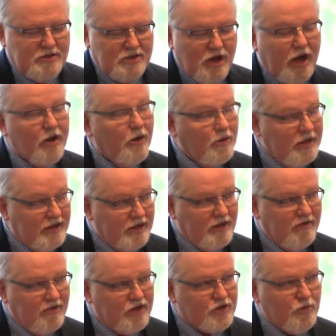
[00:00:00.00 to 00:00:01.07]
not only to
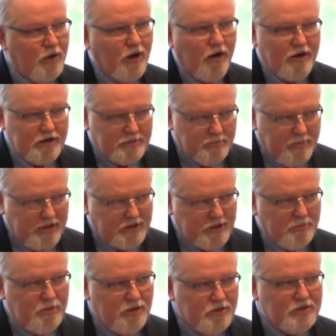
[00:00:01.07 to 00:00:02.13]
the visual arts, but
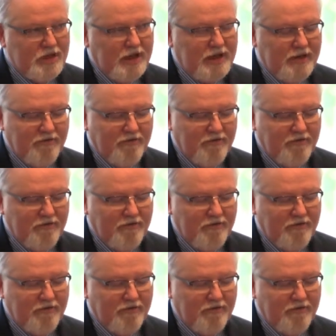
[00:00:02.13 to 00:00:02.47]
to music.